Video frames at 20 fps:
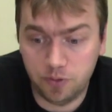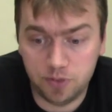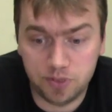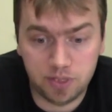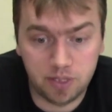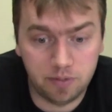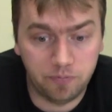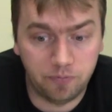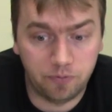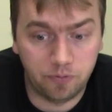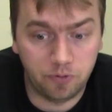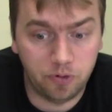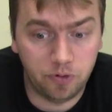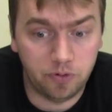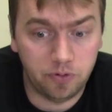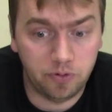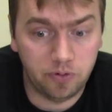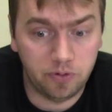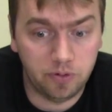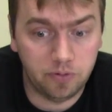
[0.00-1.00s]
using them
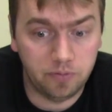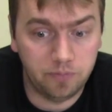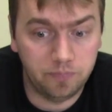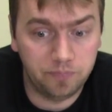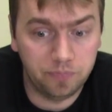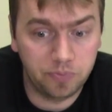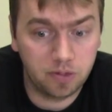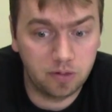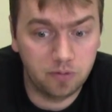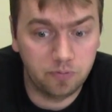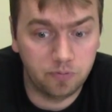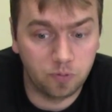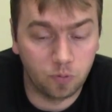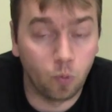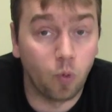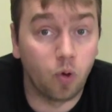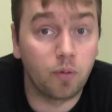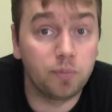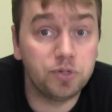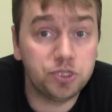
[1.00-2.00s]
for
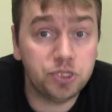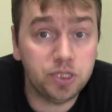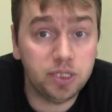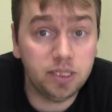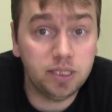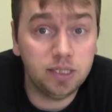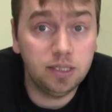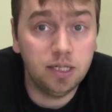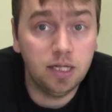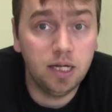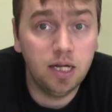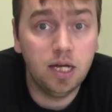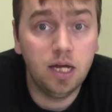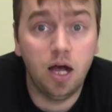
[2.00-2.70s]
War Machine.